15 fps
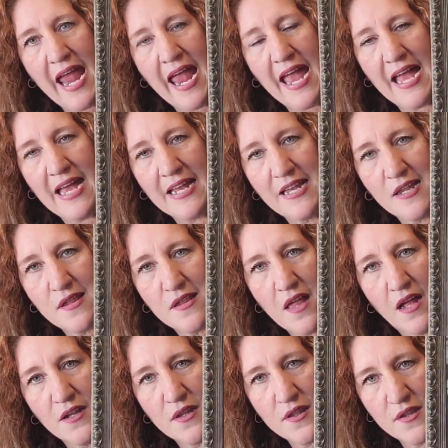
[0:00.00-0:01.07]
and it's
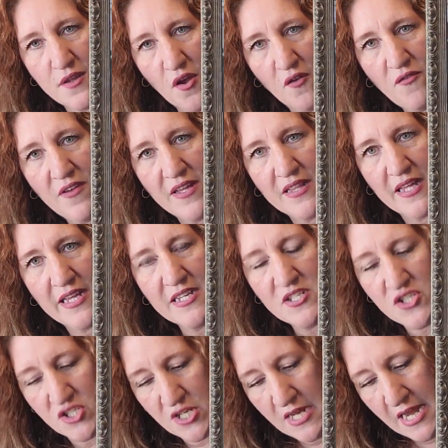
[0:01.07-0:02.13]
called Snow
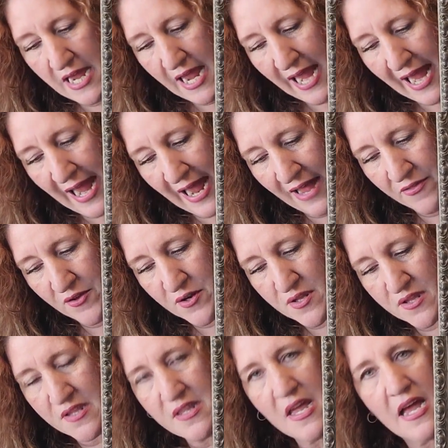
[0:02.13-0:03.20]
Village, and
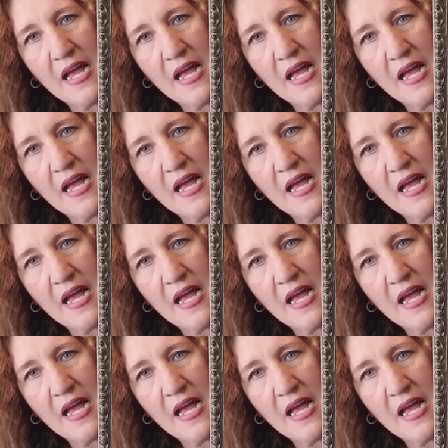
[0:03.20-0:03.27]
there's